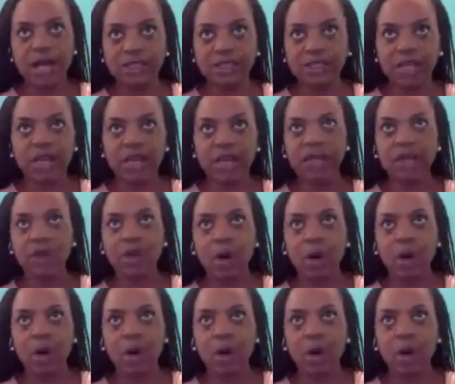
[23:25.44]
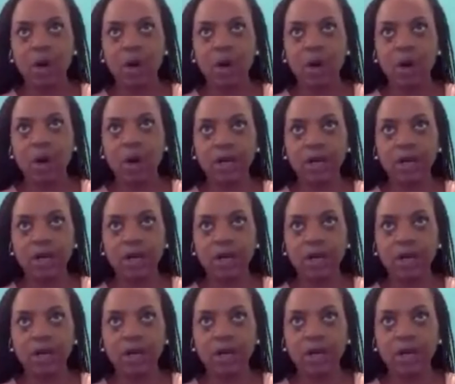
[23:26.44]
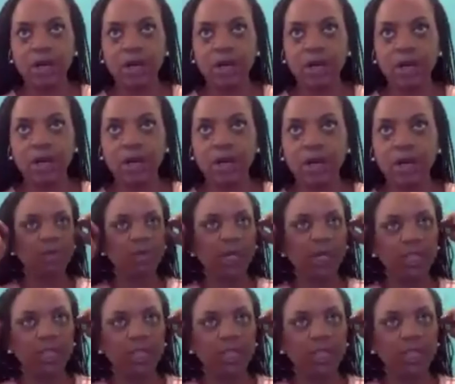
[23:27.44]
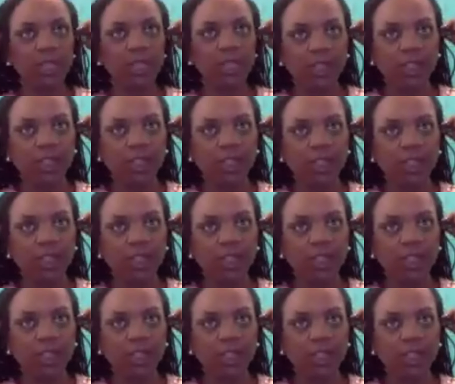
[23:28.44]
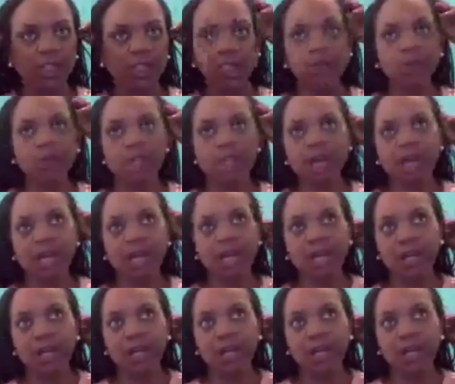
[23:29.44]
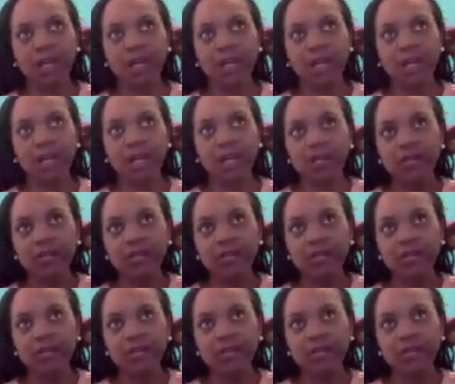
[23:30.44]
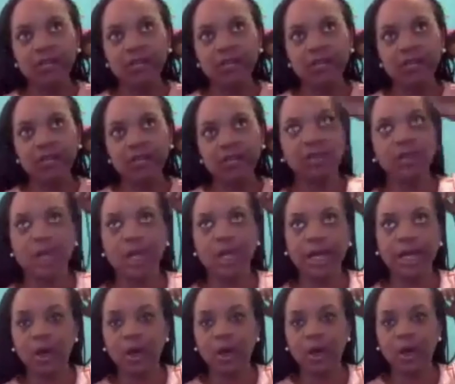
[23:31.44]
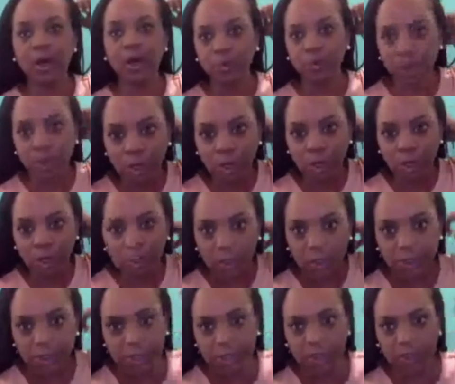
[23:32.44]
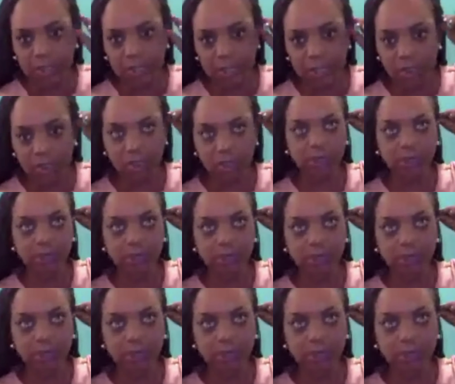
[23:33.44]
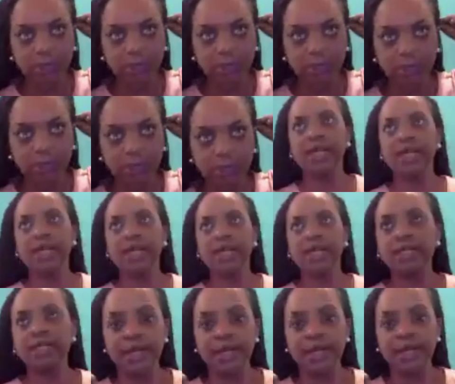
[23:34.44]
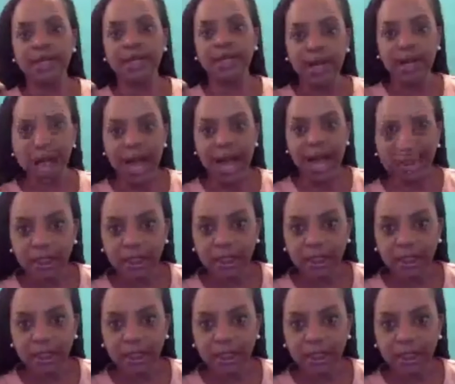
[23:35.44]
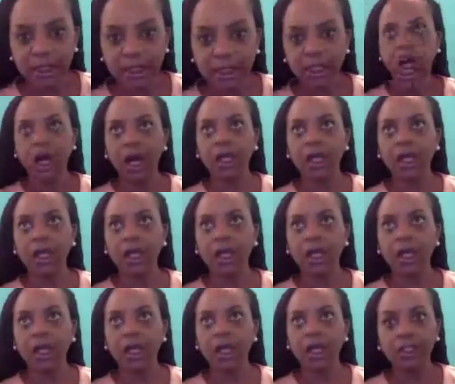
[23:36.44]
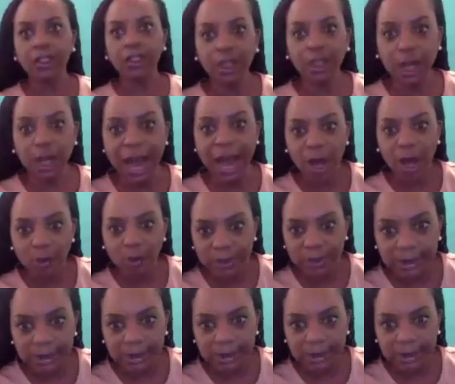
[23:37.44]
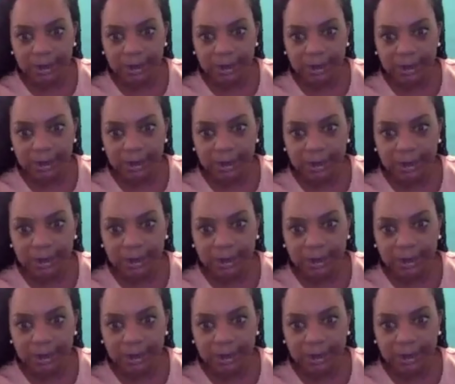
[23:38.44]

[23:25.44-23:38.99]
So I said, okay, the lady calls me from Kenya. She says, um, Shá Givens, um, I hear you want to help the girls here in Kenya. She says, they're hiding under houses.